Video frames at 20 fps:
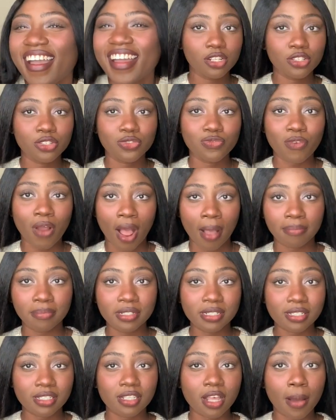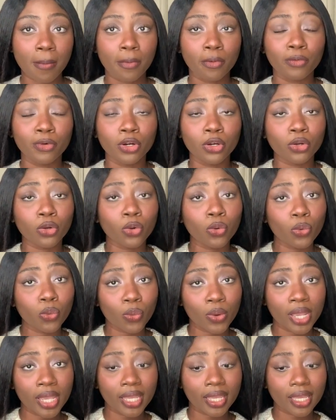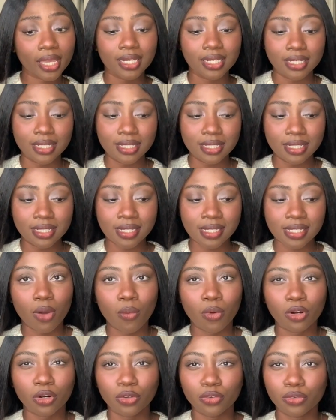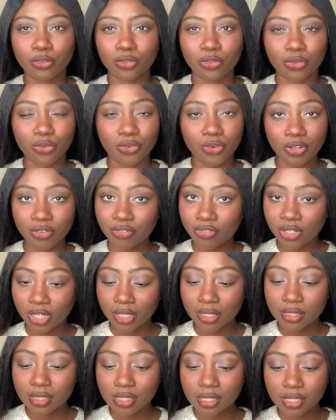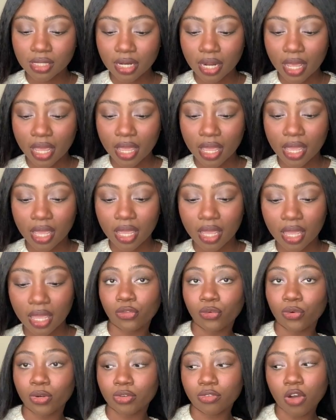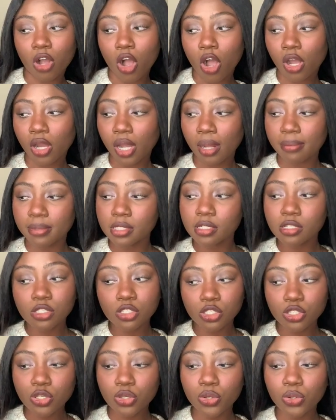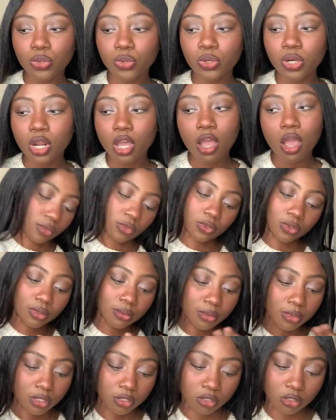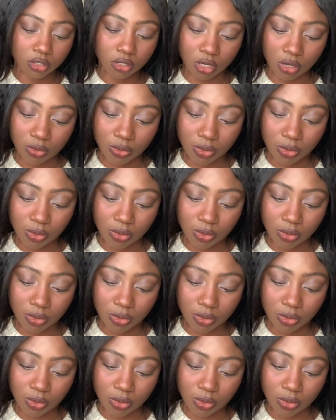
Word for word: let's wrap this up real quick because I wanna go thrifting today. Thrift haul coming soon. I don't know what I'm gonna start